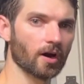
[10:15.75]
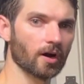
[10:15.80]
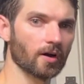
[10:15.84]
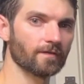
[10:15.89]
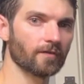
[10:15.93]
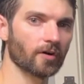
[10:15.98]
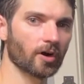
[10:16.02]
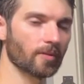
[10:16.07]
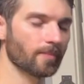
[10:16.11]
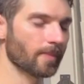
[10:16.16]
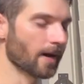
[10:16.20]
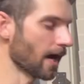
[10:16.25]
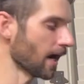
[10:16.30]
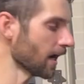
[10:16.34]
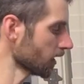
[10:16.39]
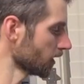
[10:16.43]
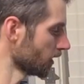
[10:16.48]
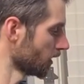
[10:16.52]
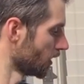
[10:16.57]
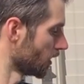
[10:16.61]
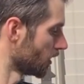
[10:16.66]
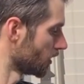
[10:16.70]
far
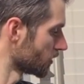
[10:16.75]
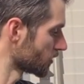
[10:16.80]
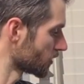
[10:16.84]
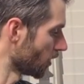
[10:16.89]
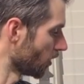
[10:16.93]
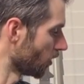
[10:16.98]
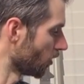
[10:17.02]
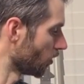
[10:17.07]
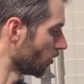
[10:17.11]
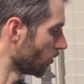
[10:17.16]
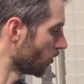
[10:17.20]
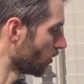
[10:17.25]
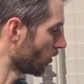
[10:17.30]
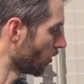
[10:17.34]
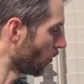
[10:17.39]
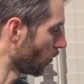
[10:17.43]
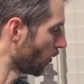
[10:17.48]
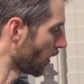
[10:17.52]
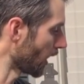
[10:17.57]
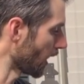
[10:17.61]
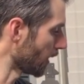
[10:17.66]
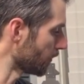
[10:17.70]
back. So
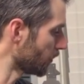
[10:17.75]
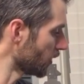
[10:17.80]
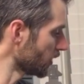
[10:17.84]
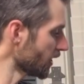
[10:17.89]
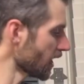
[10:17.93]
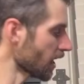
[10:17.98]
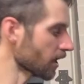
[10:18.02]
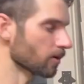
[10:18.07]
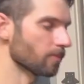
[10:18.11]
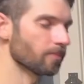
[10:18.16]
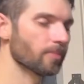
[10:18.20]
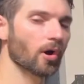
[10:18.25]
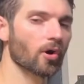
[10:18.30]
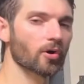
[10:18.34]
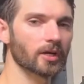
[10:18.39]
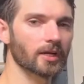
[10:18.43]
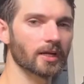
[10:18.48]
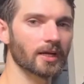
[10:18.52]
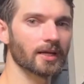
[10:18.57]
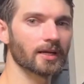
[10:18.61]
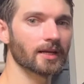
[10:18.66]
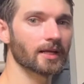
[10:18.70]
when I put that
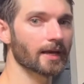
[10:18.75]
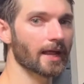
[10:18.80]
component in,